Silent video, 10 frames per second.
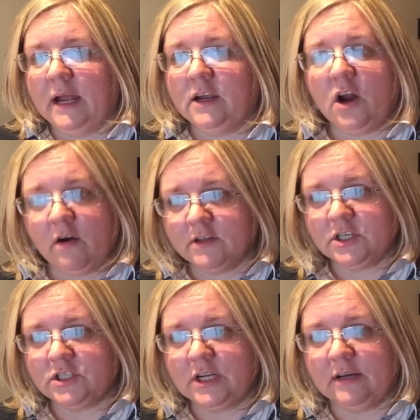
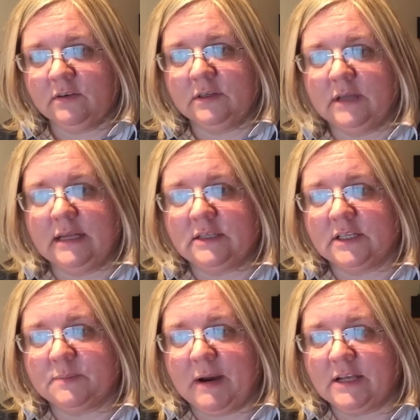Encouraging children to
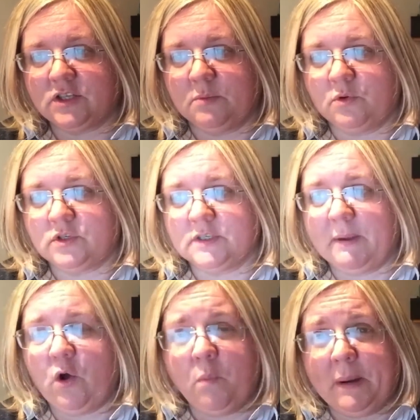express their emotions
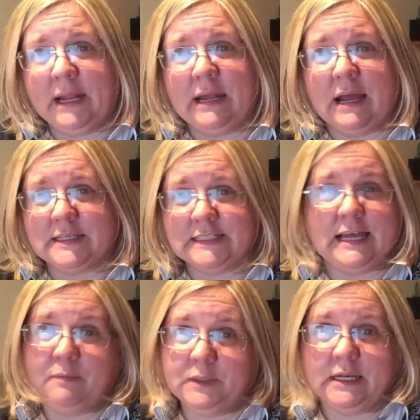by opening,
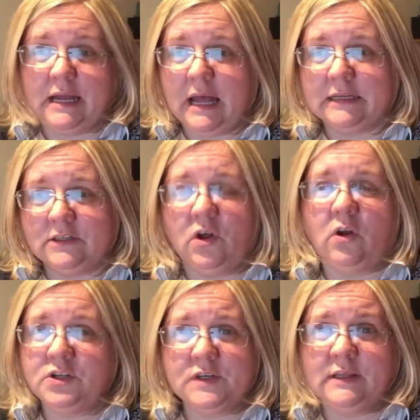accepting and
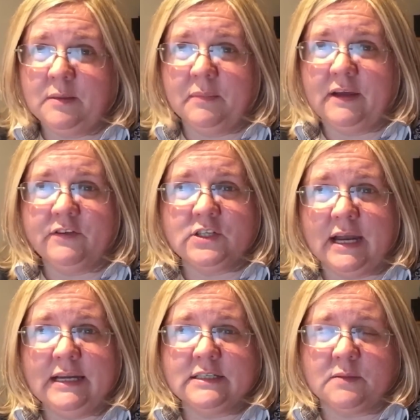acknowledging them. If a
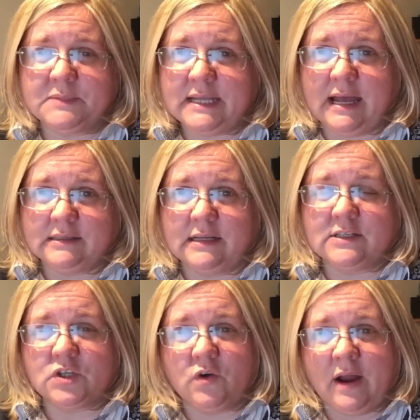child is upset and
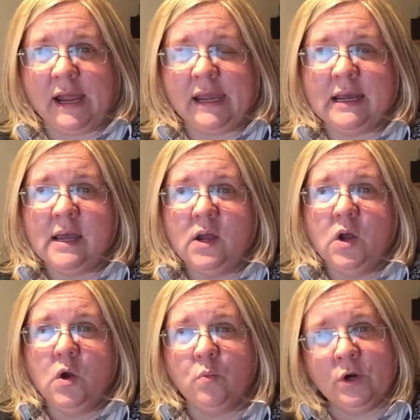is crying,
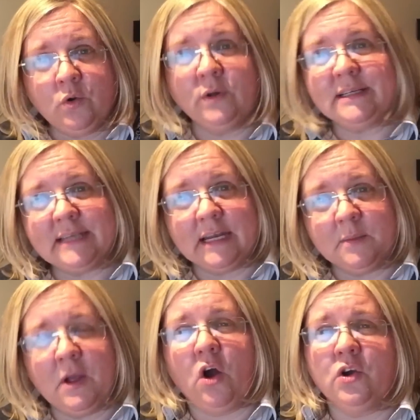we're going to say to
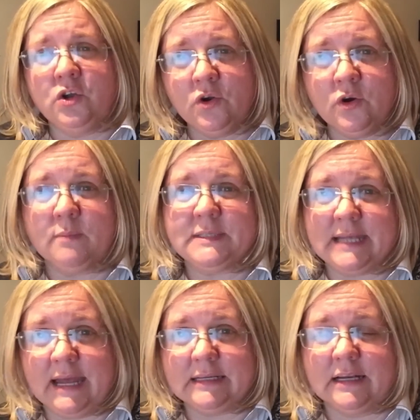them, you're
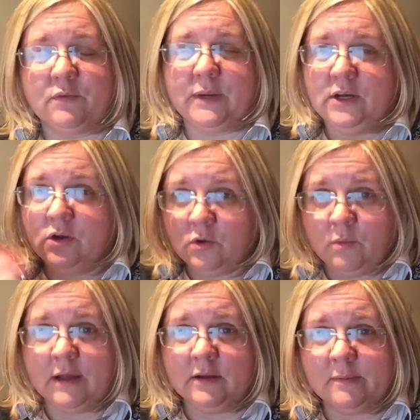upset, and if we know
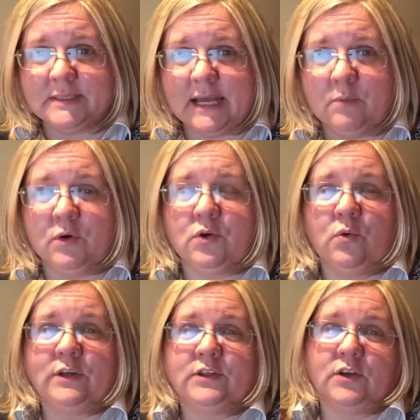why they're upset, we're
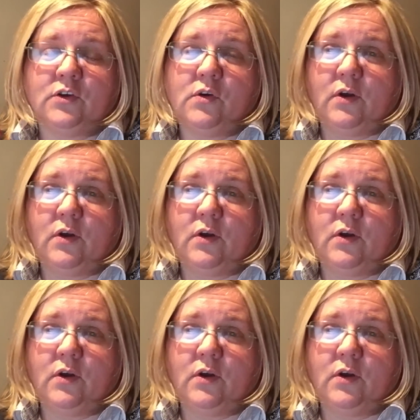going to